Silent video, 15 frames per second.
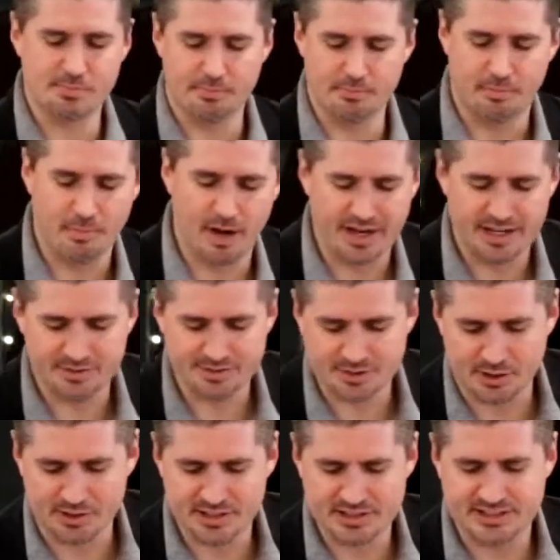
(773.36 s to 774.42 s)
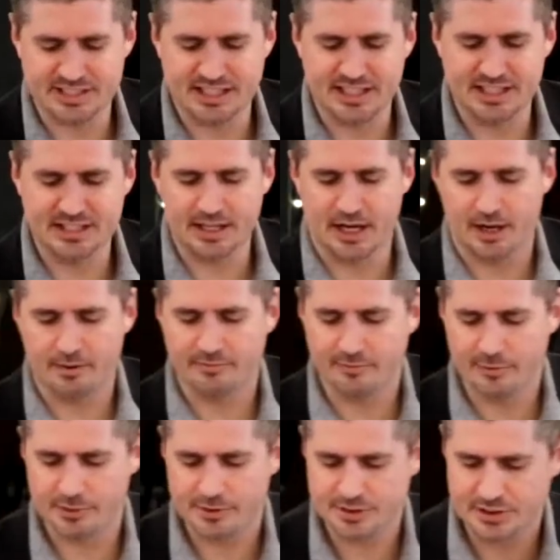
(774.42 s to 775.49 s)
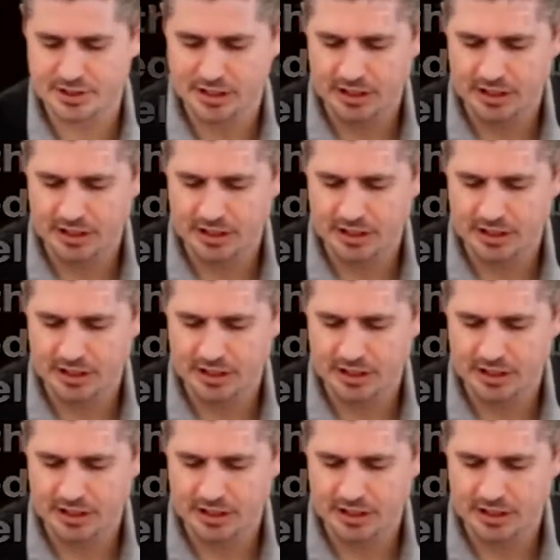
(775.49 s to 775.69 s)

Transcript: might have started to heat up, verse